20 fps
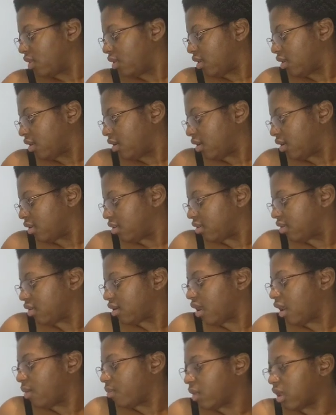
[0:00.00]
And
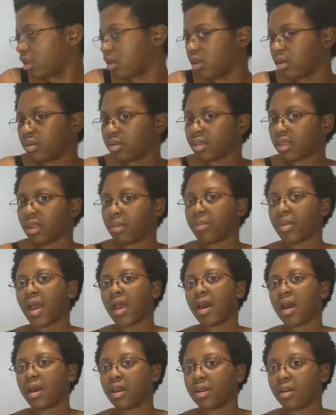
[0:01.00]
I may use a
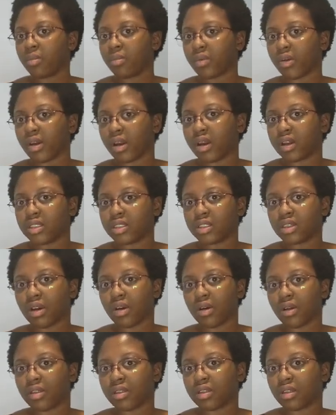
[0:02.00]
paddle brush
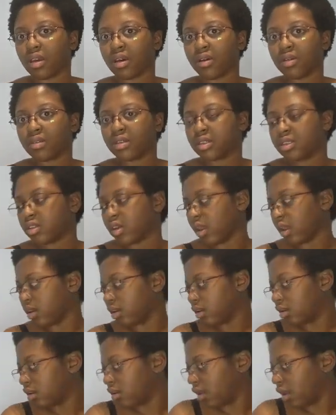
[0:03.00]
also to try to
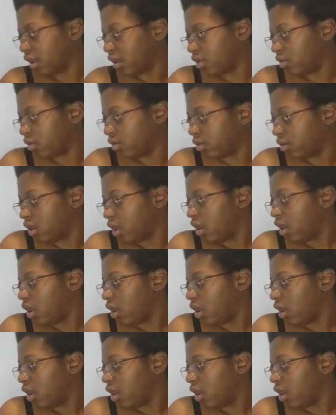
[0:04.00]
detangle.